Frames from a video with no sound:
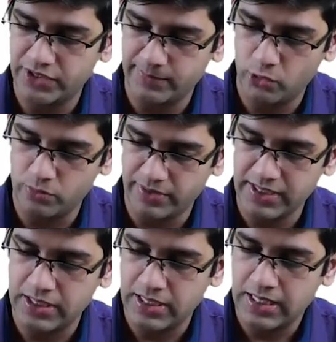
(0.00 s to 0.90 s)
to report
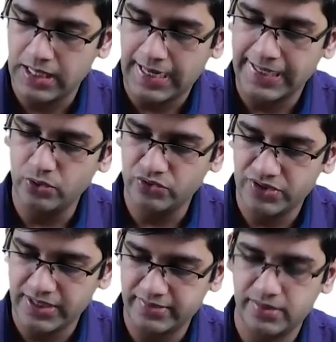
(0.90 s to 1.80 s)
brain. I don't
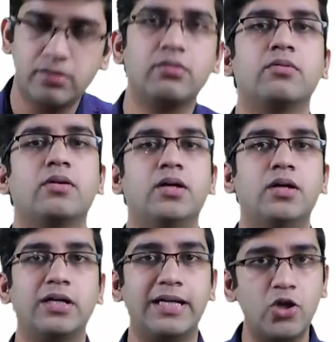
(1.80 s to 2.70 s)
say it's an
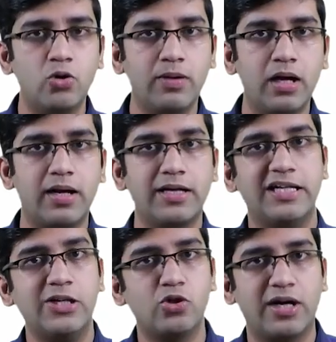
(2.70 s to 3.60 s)
glioma and
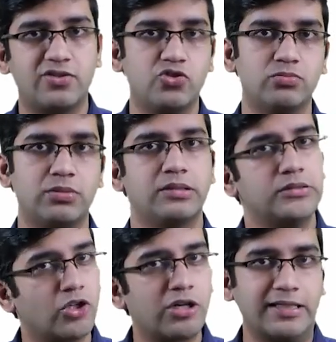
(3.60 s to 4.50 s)
gliocarcinoma.
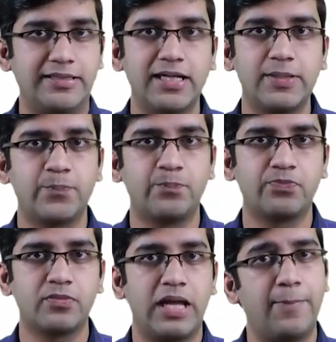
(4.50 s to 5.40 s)
Not like that.
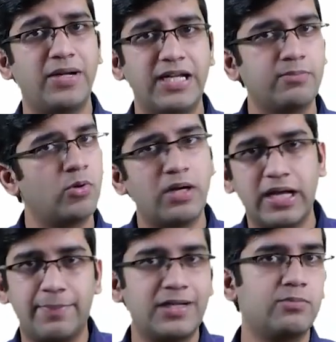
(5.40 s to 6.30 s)
Ependymoma,
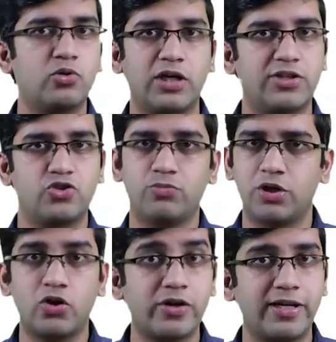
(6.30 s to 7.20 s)

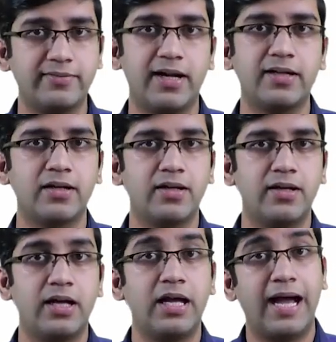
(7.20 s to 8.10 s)
ependymocarcinoma. Not like that.
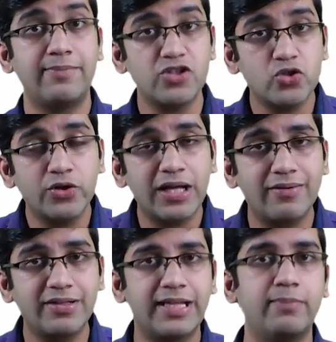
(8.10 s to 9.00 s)
I'm just going to
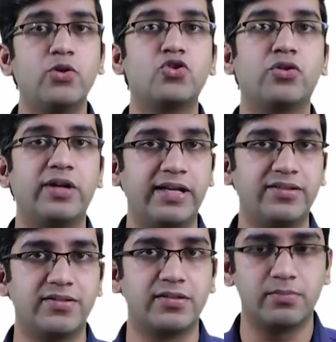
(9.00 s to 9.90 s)
have a WHO grading
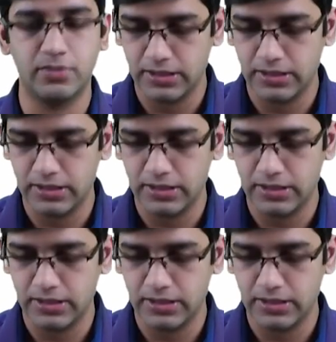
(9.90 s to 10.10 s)
system.